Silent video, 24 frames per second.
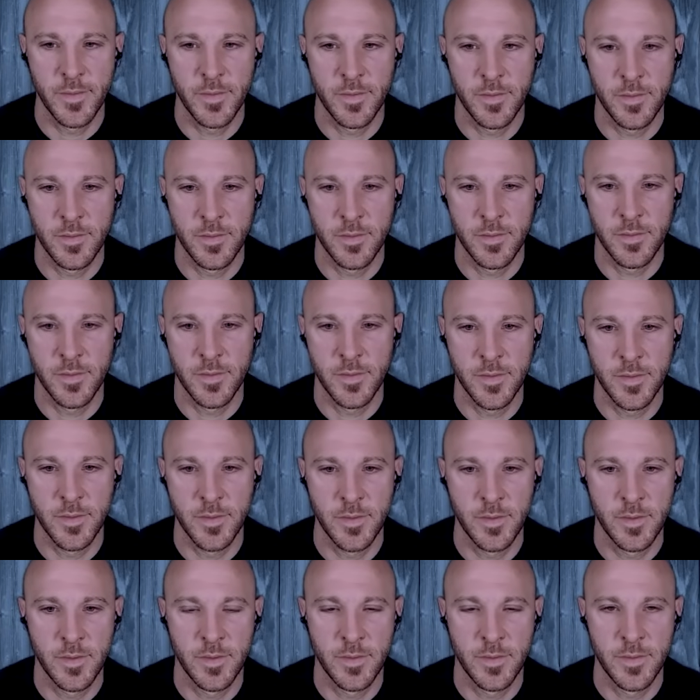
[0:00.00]

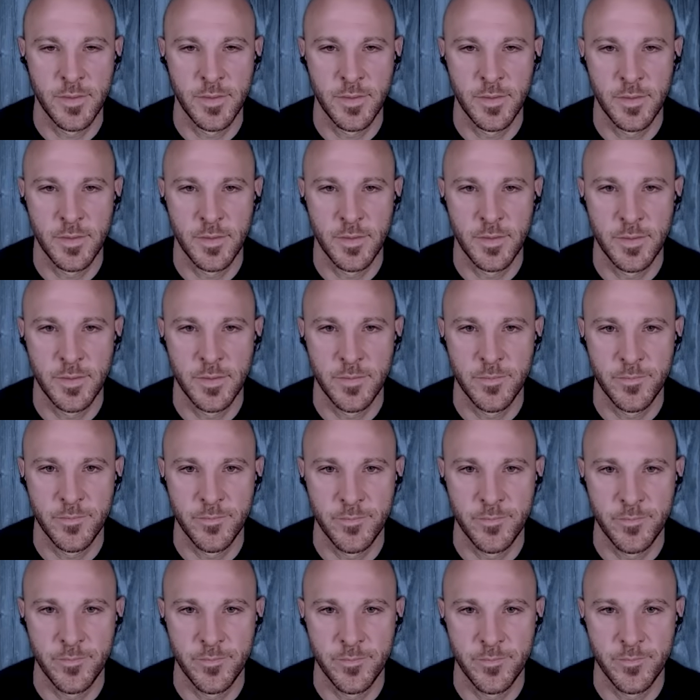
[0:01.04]

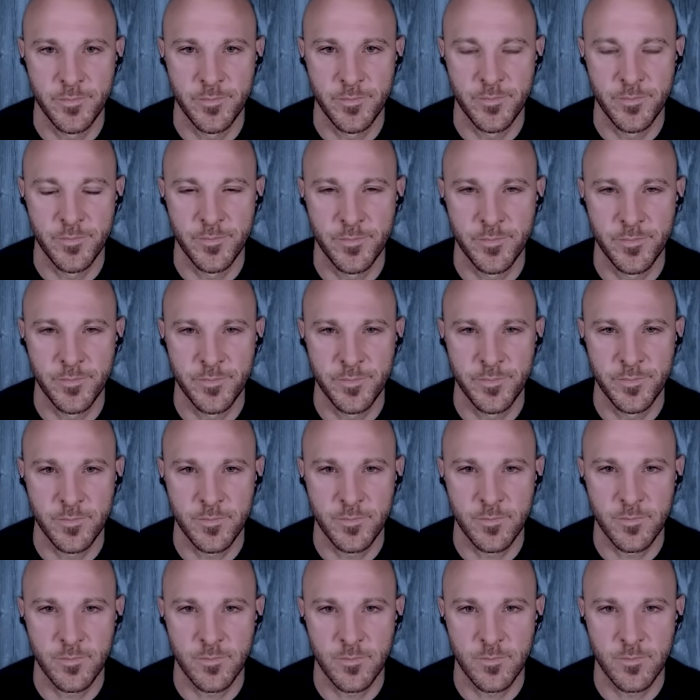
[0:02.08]

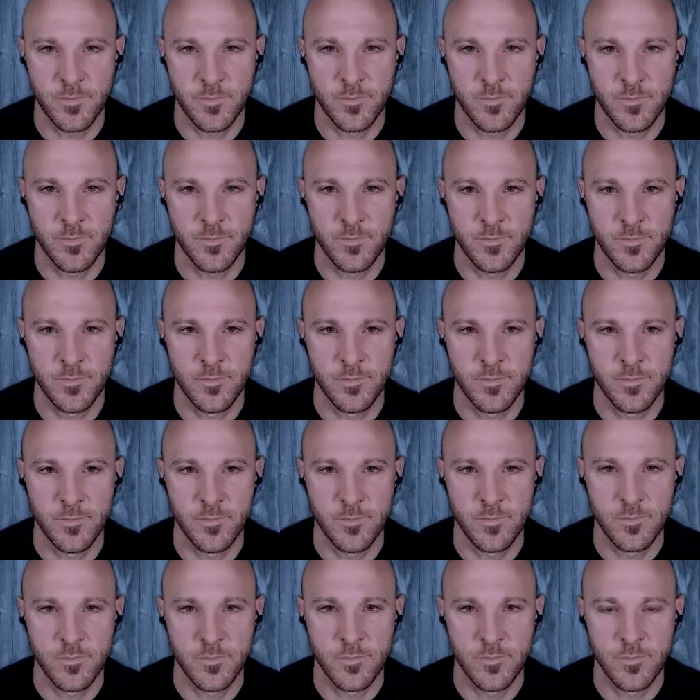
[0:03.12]

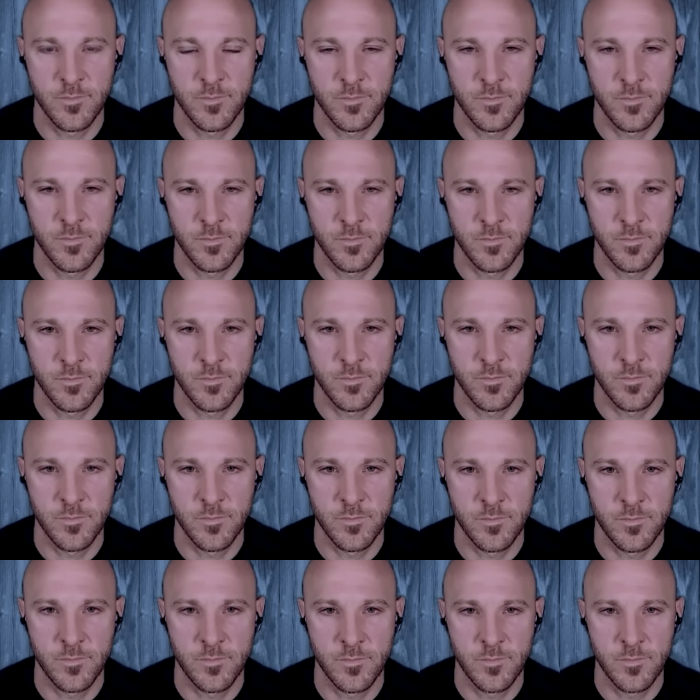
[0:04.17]
(silent)